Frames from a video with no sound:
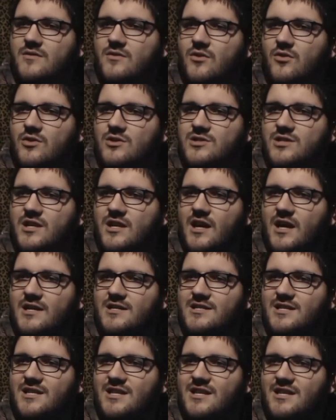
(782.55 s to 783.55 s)
Of course, they
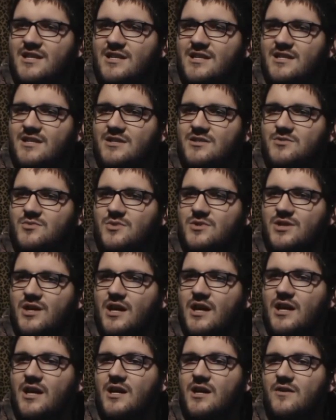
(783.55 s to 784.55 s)
got teased with
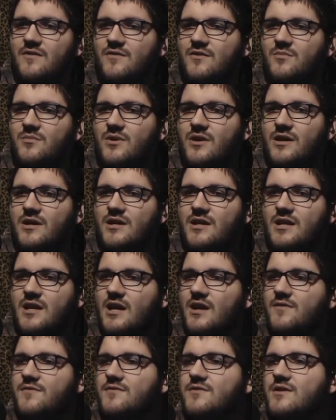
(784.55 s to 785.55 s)
everybody
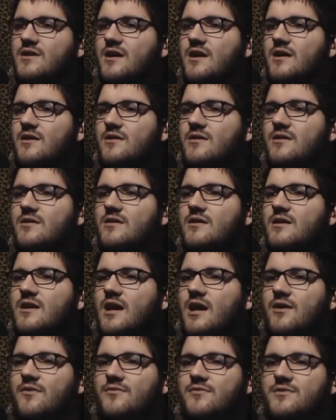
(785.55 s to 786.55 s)
after that,
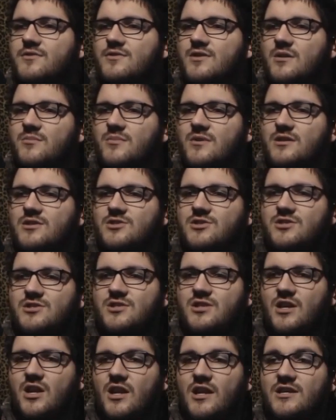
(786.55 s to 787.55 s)
after they
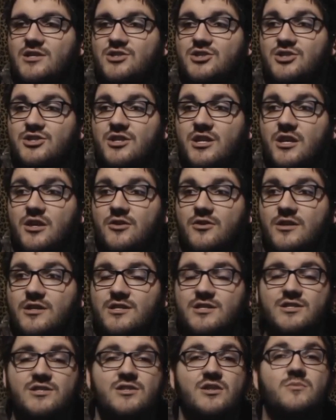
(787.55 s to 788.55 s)
mentioned the
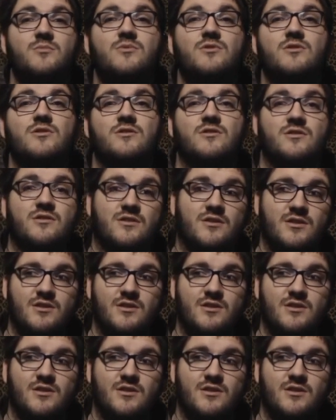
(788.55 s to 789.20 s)
legendary summer,